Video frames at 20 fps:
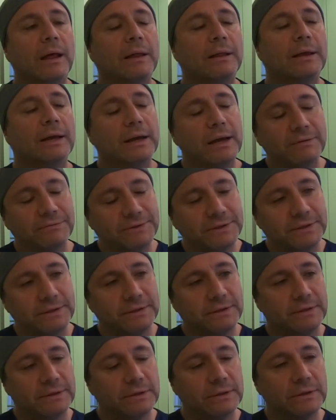Then
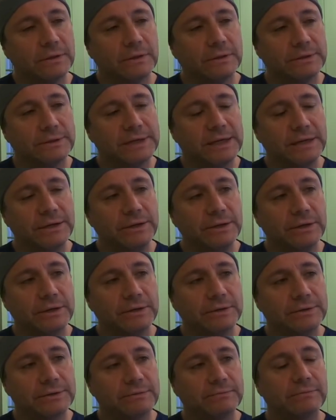after 10
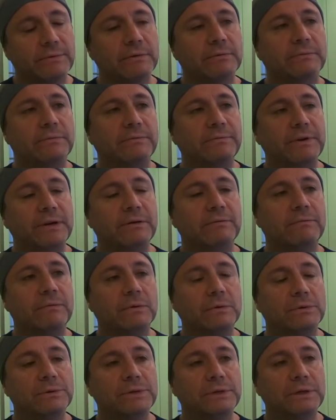years of being a
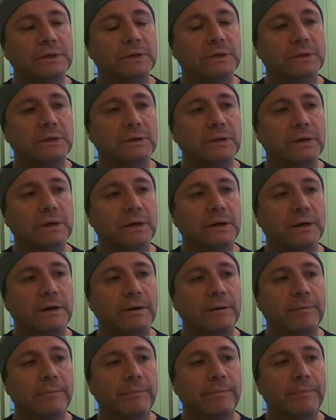volunteer,
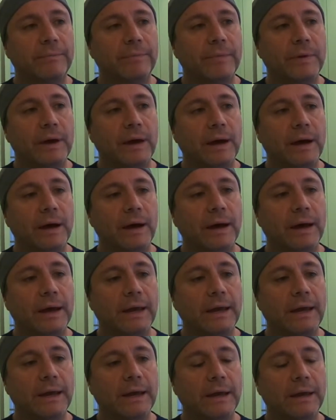
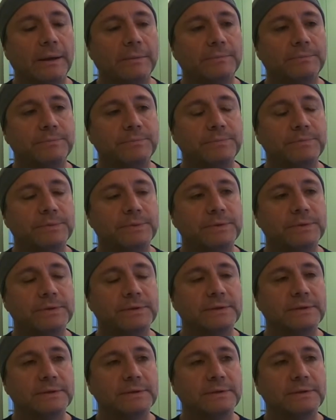I
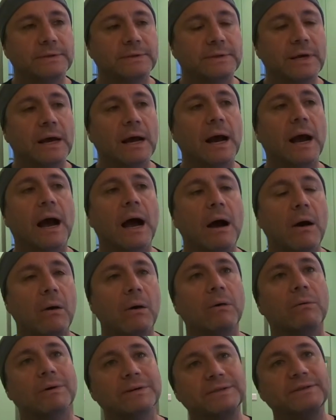
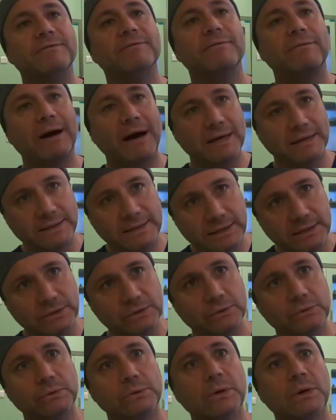somehow was invited
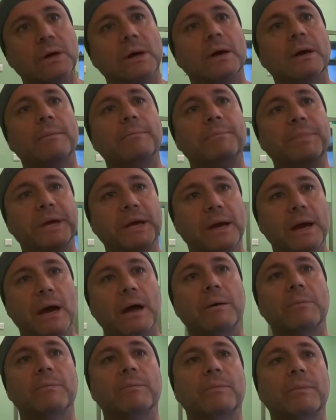to
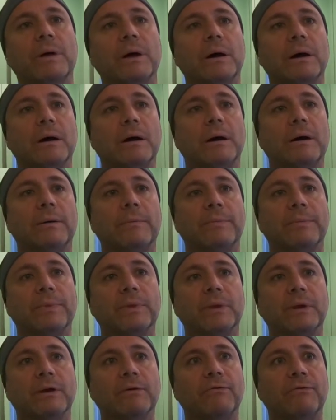become
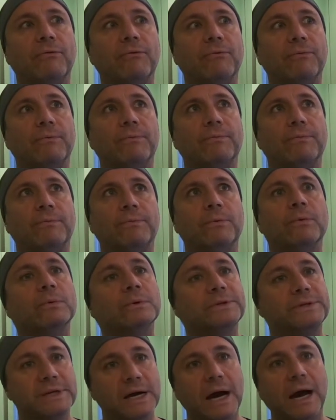a
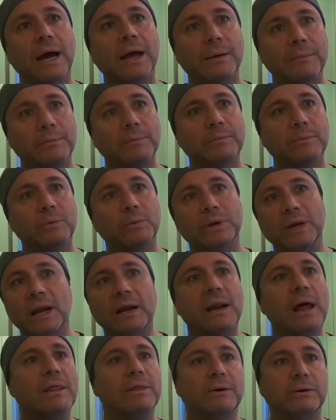full-time with
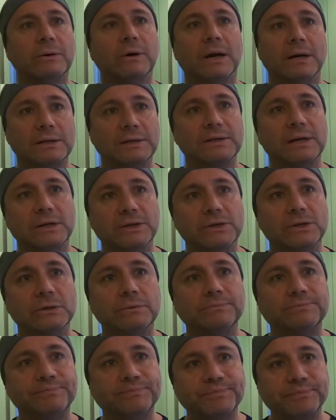another organization,